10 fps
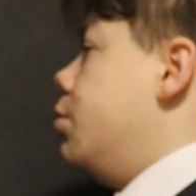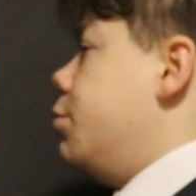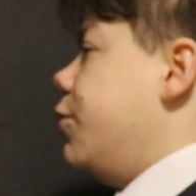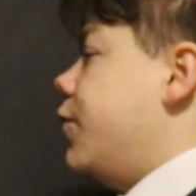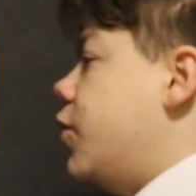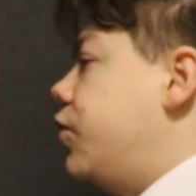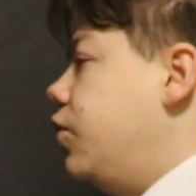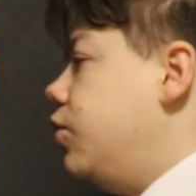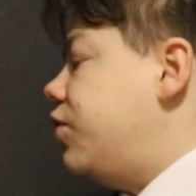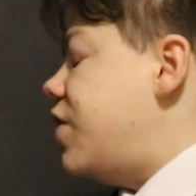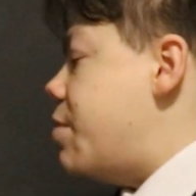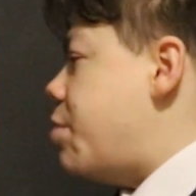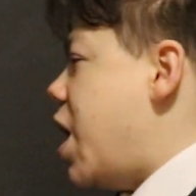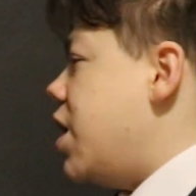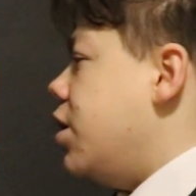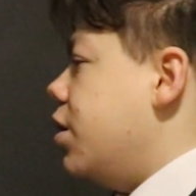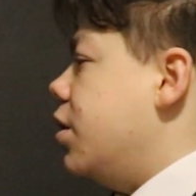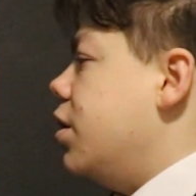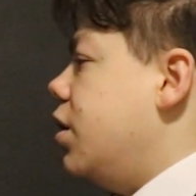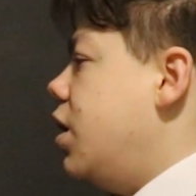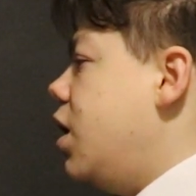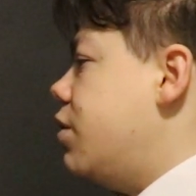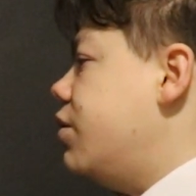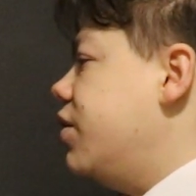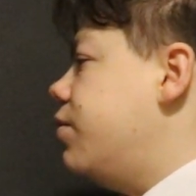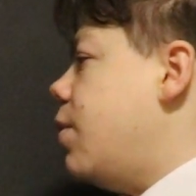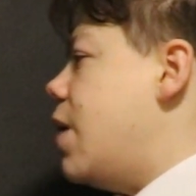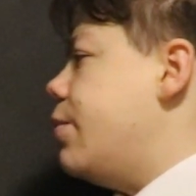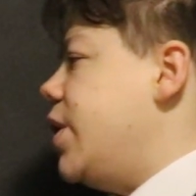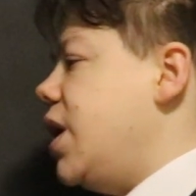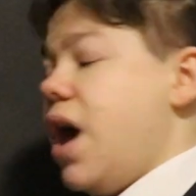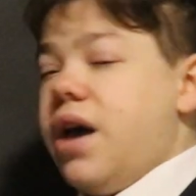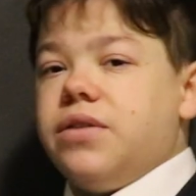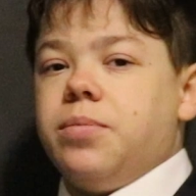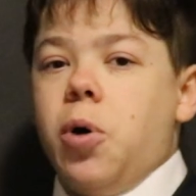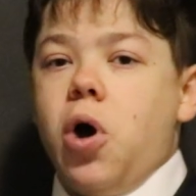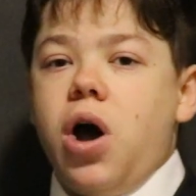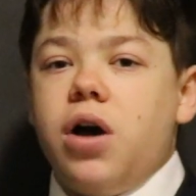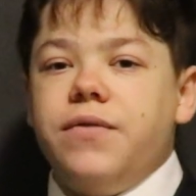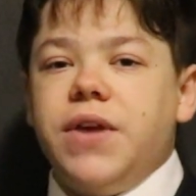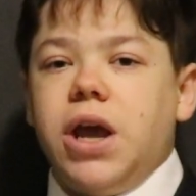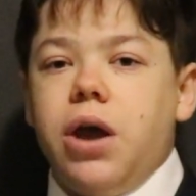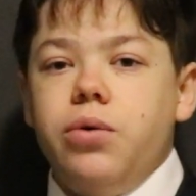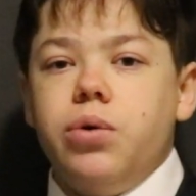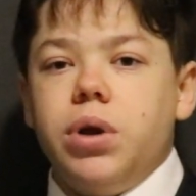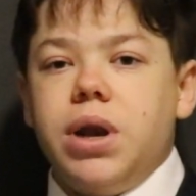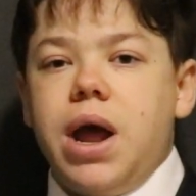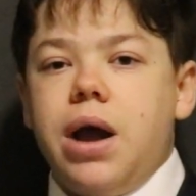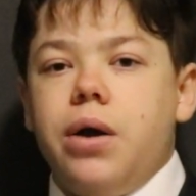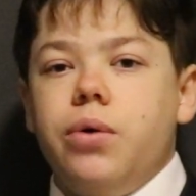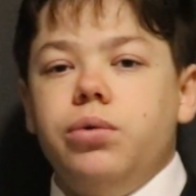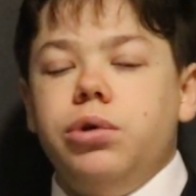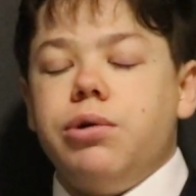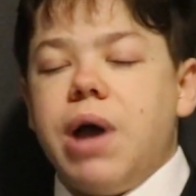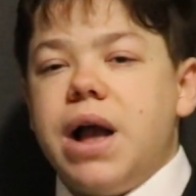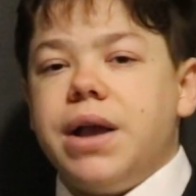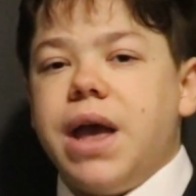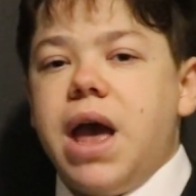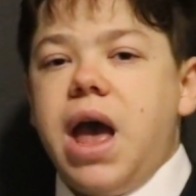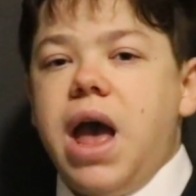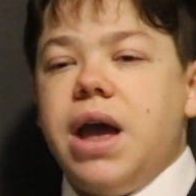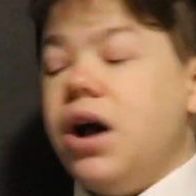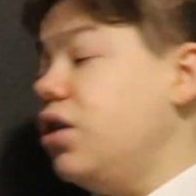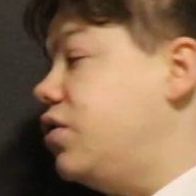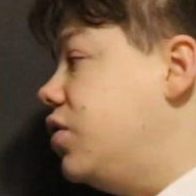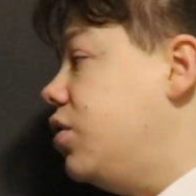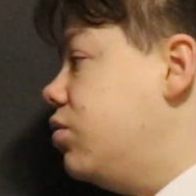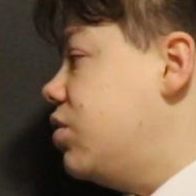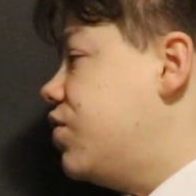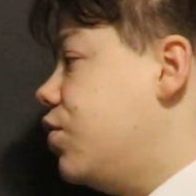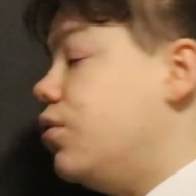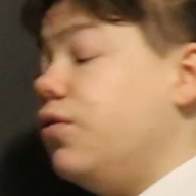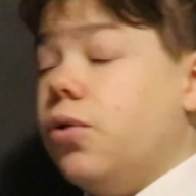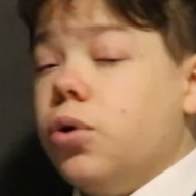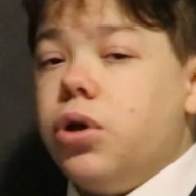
Moving on to step 8, here is where we export our video. Now you can get AI to do this all for